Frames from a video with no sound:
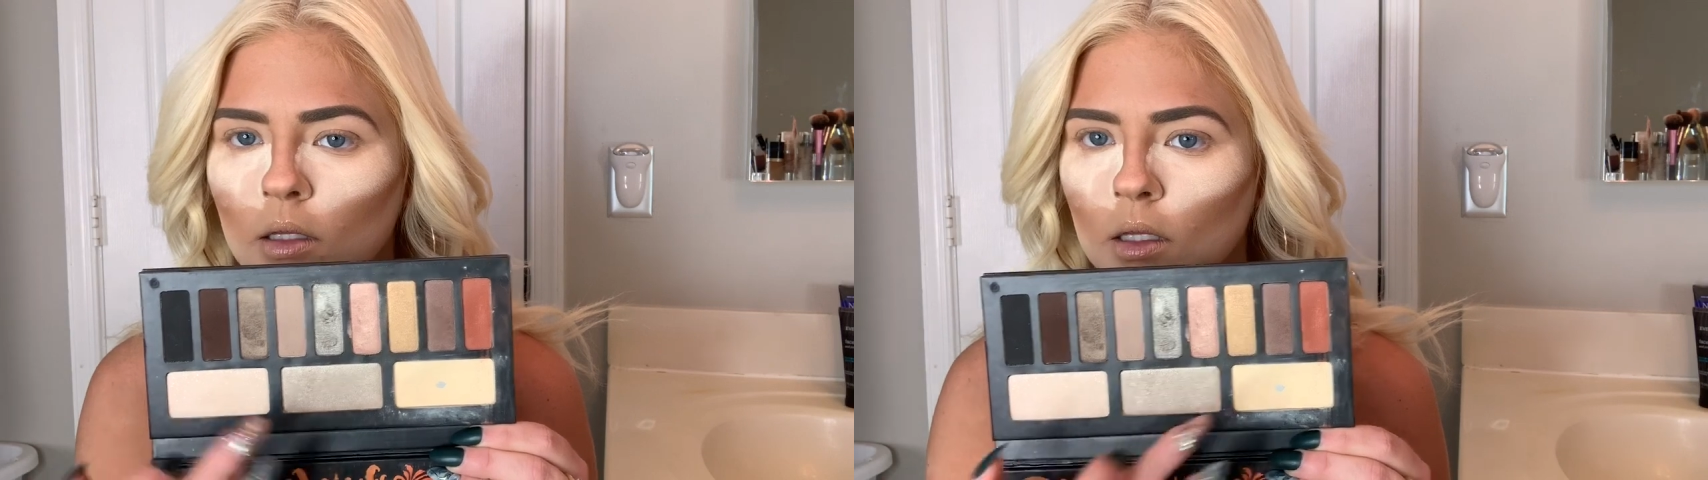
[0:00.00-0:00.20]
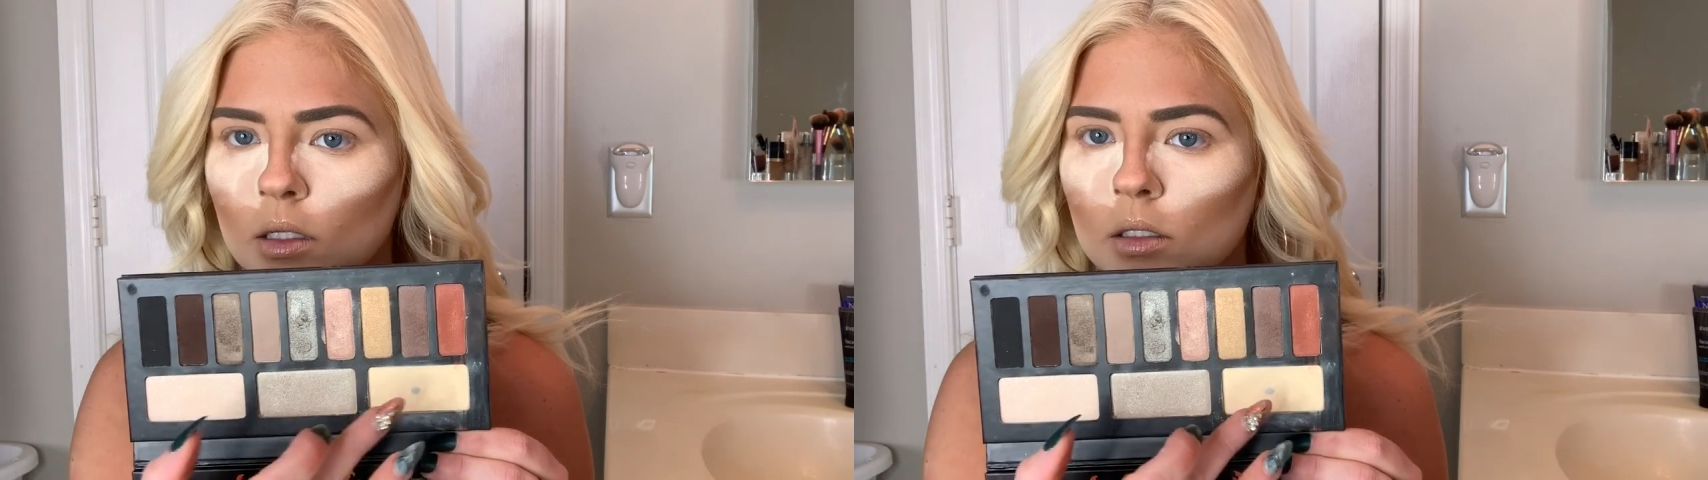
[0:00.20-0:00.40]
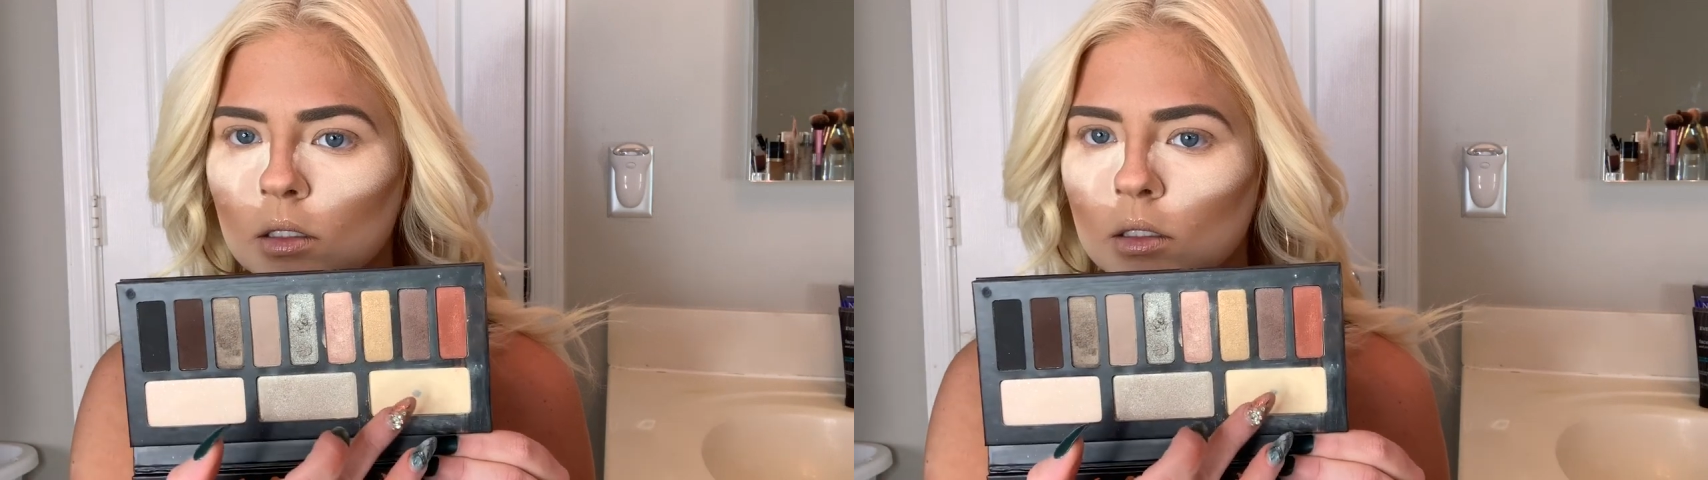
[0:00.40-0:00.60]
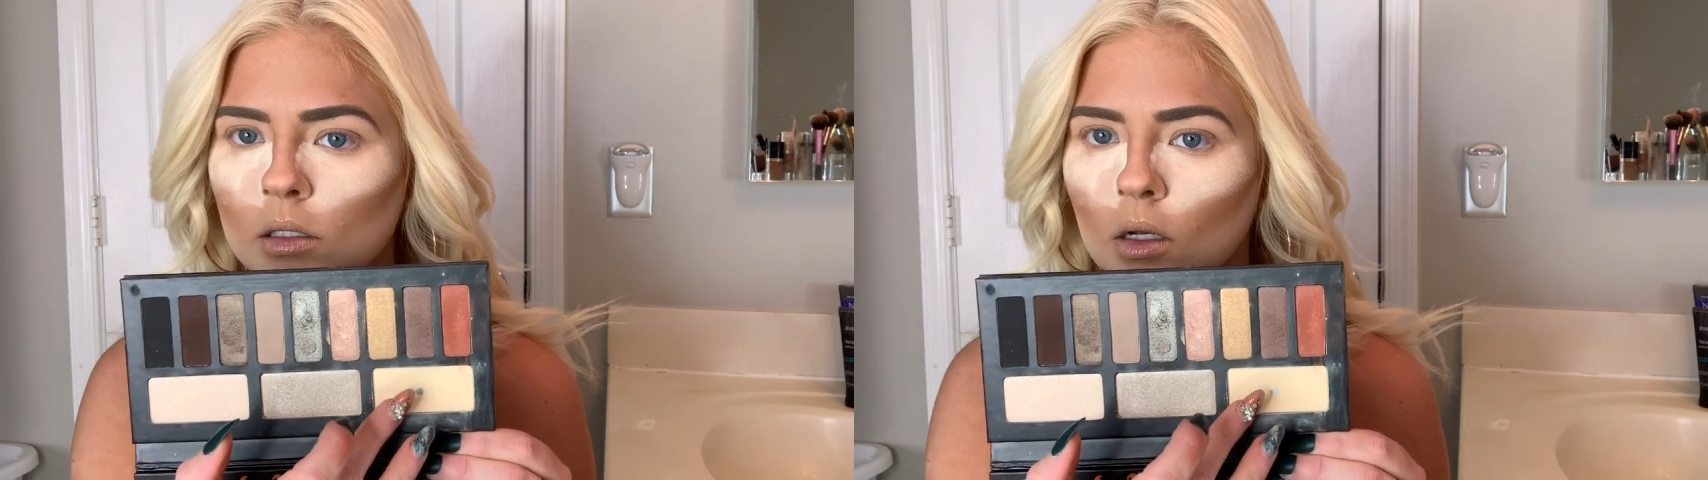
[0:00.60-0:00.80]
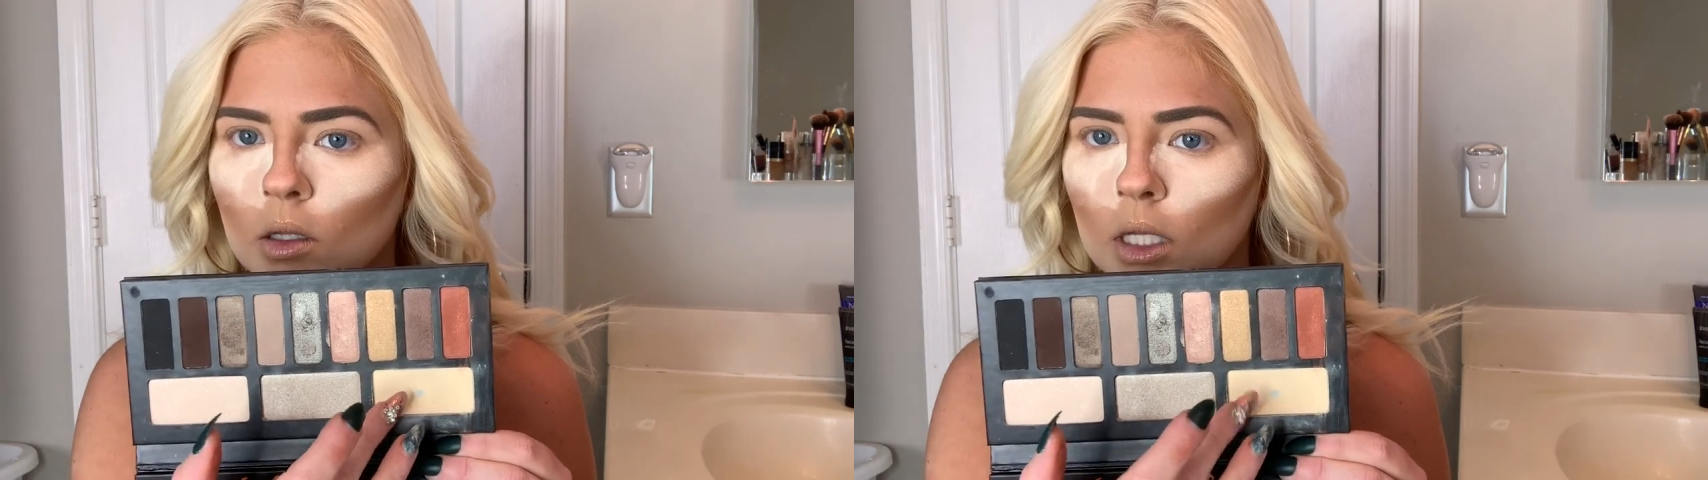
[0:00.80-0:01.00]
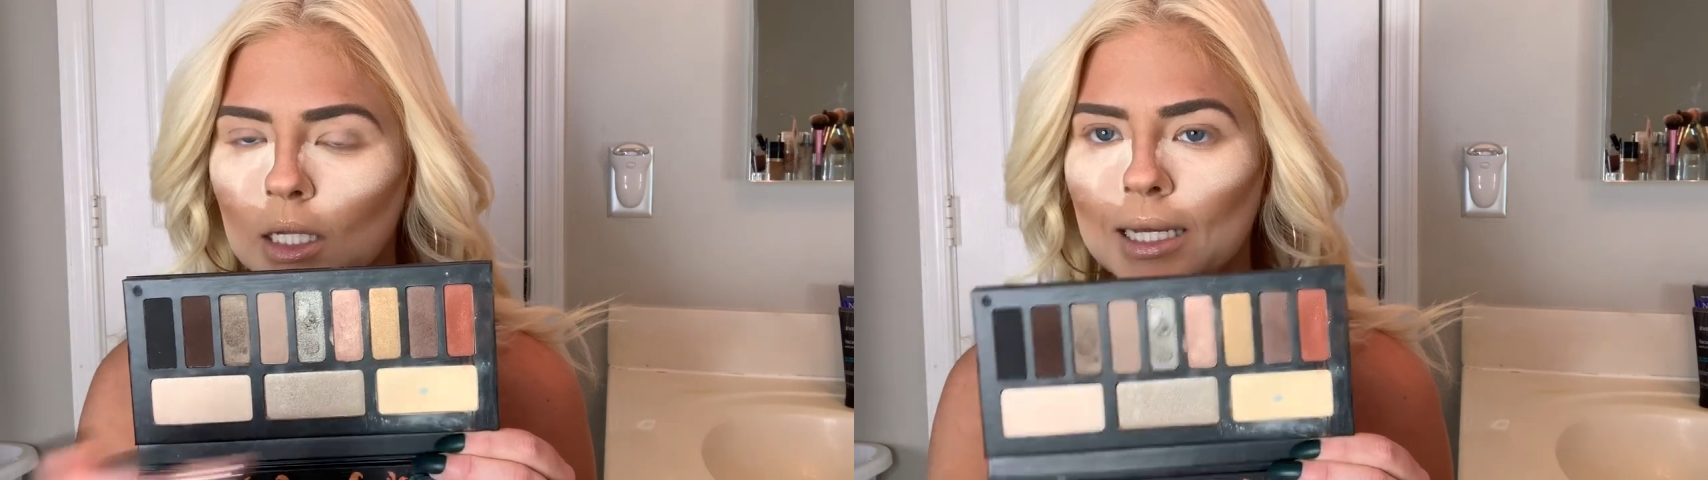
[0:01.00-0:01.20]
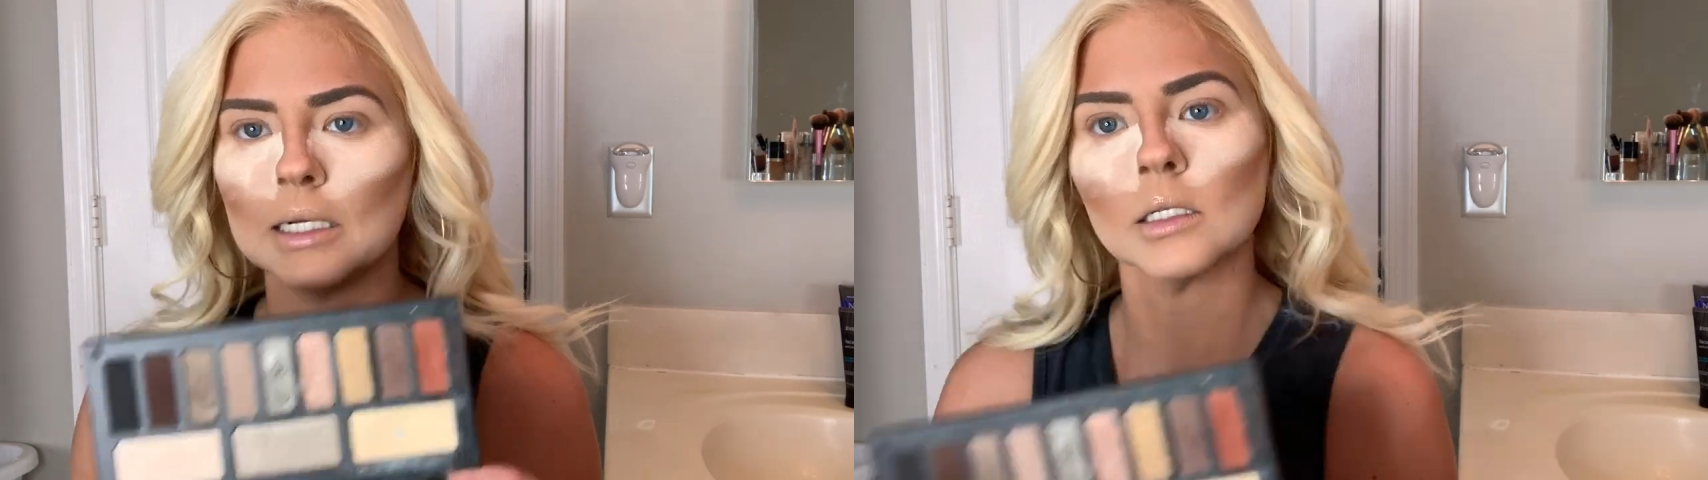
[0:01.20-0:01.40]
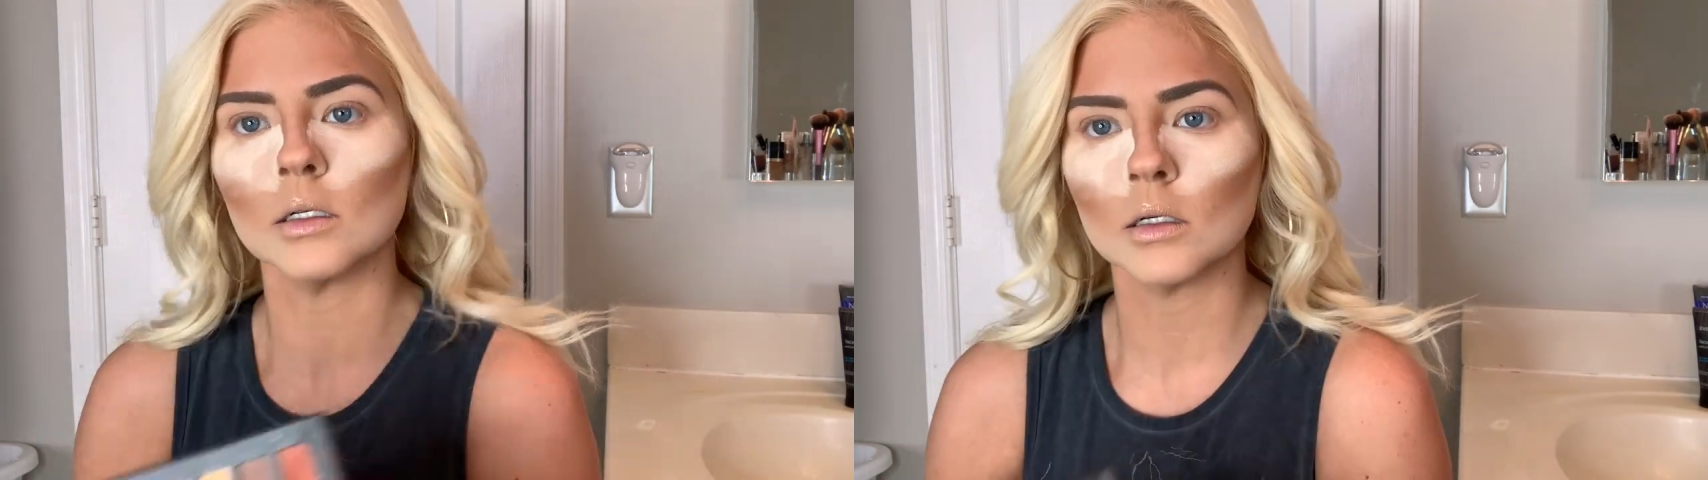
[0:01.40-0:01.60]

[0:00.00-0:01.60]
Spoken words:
this on the lid